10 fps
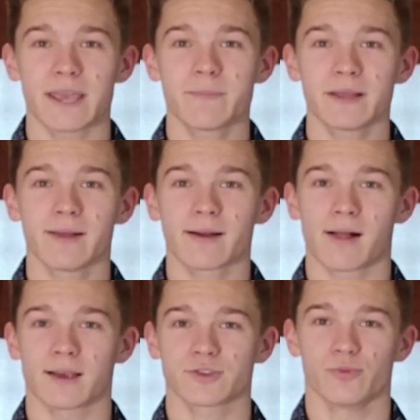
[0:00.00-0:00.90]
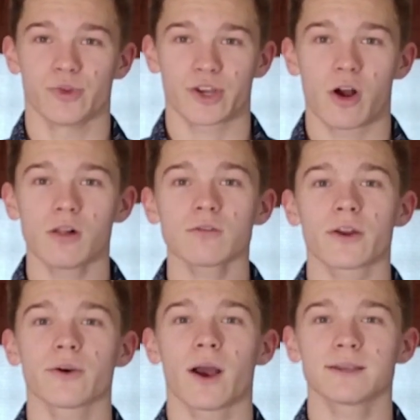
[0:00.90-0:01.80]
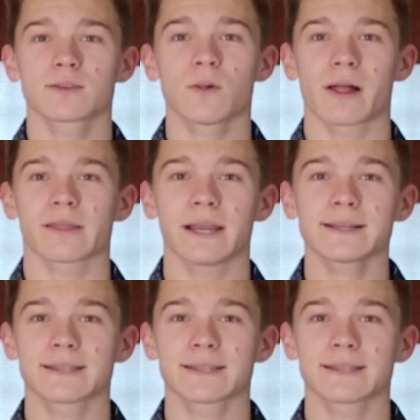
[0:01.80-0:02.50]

AP Lit classroom when the Colorado High School Athletics